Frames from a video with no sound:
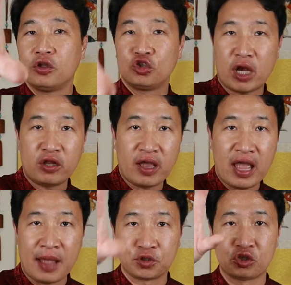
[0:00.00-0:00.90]
try to
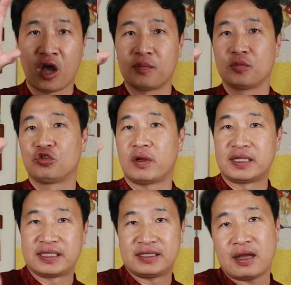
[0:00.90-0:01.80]
absorb, try
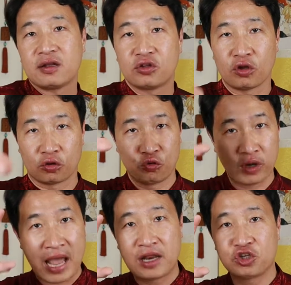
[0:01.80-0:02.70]
to suck the
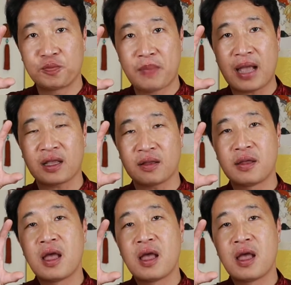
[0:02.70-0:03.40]
good energy back.